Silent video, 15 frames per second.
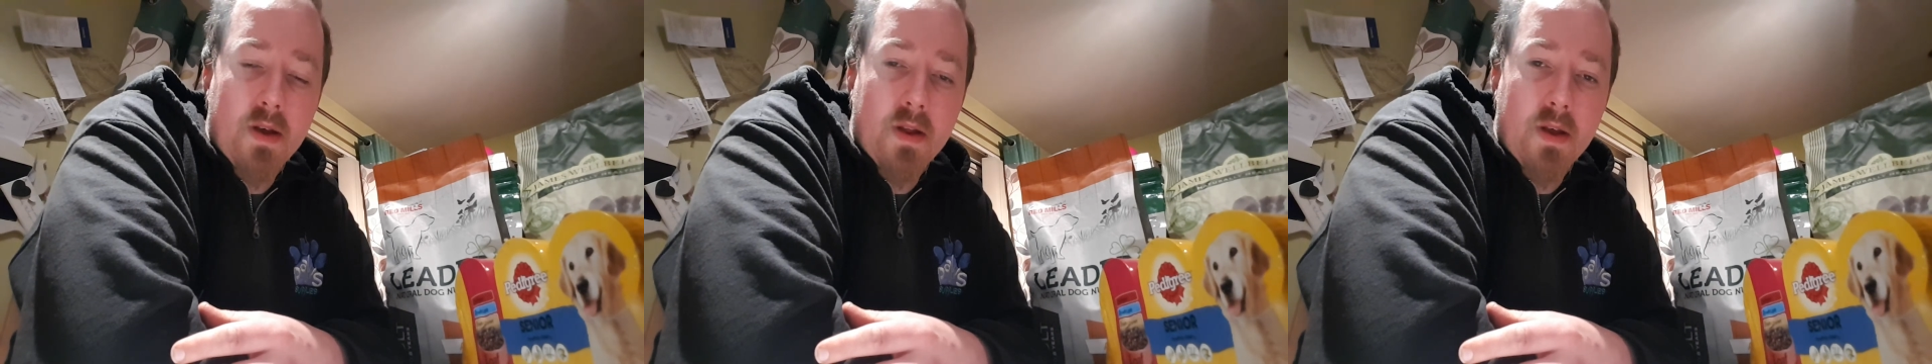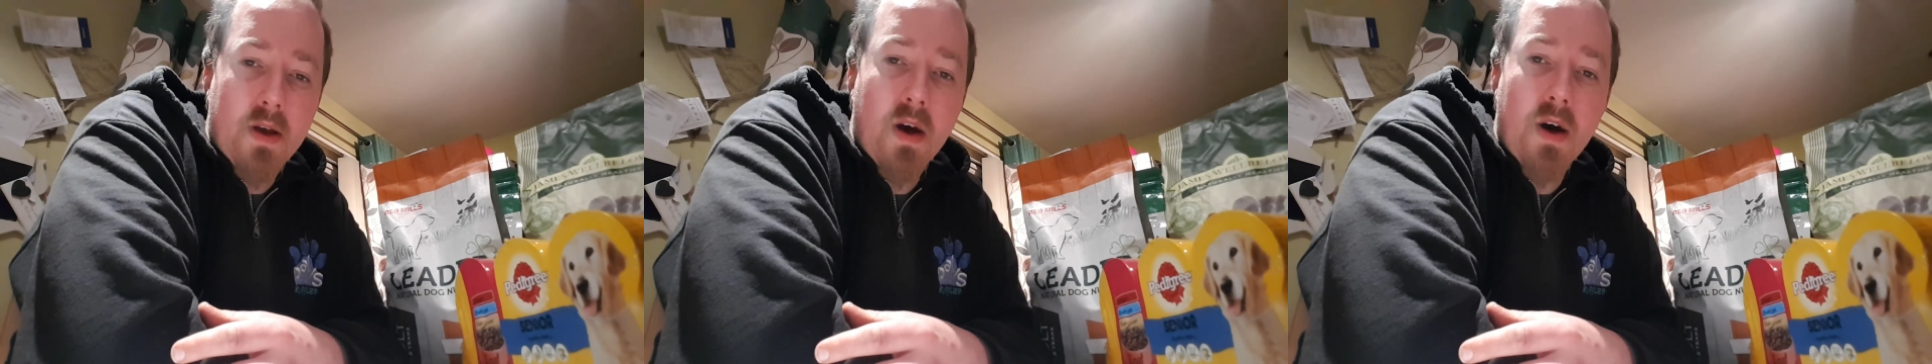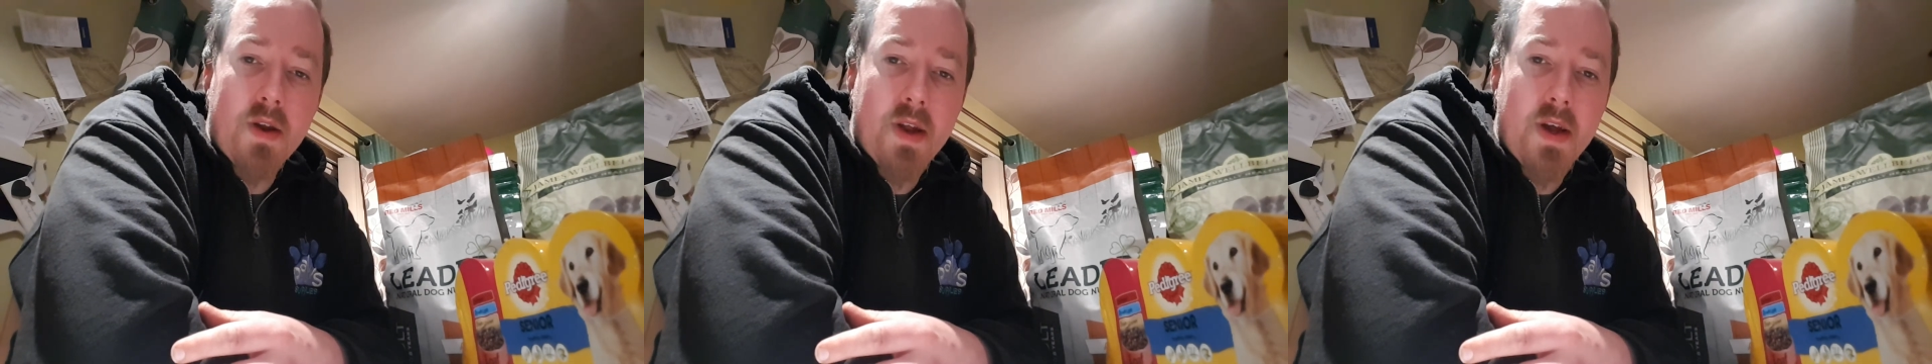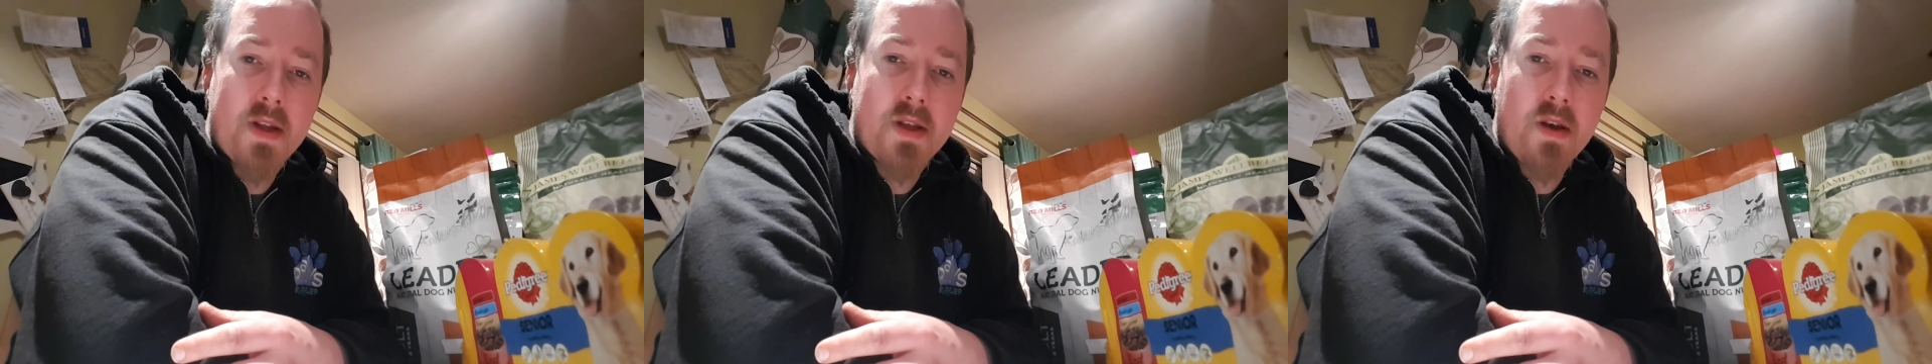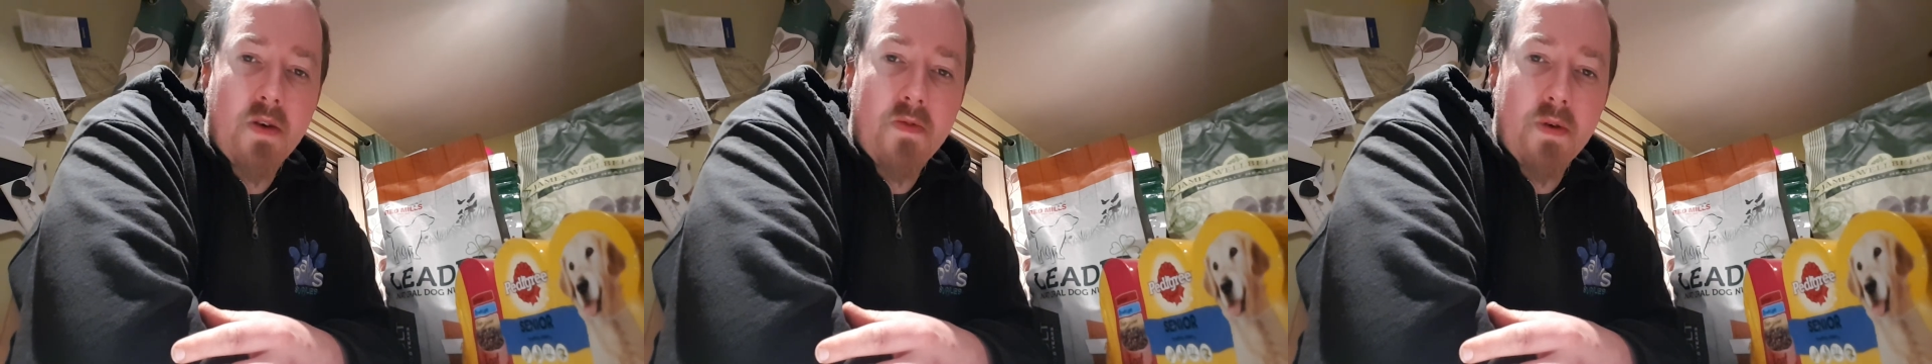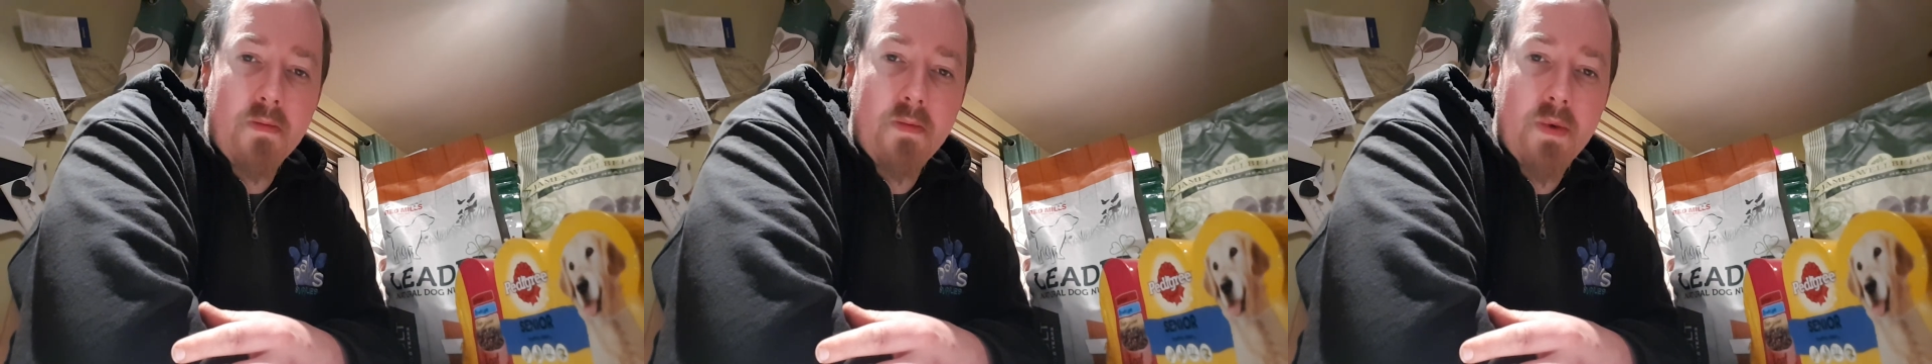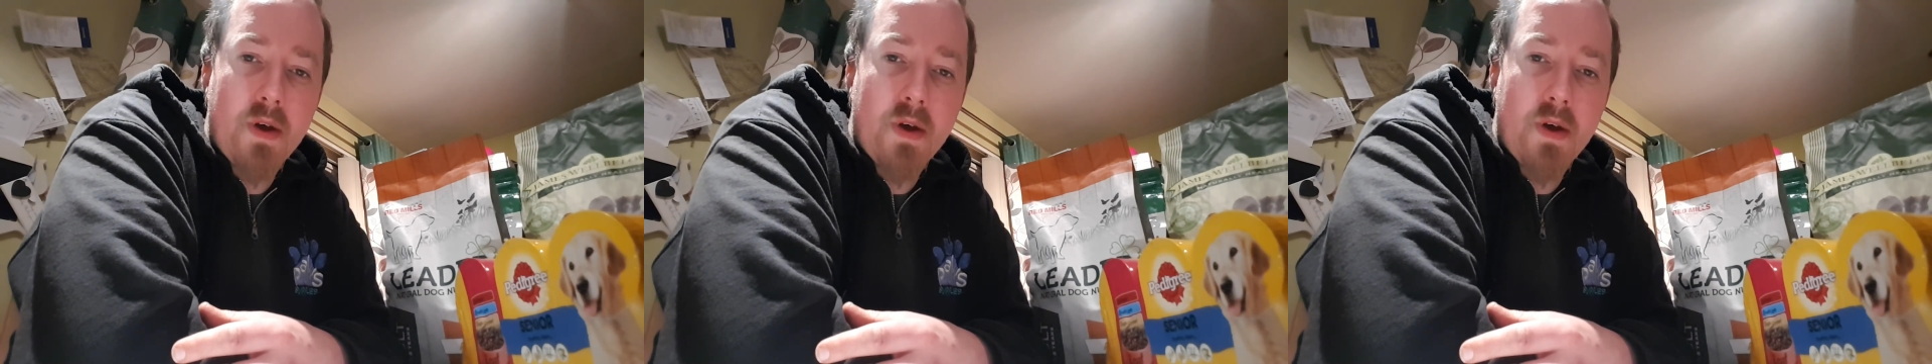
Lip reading: contents of them.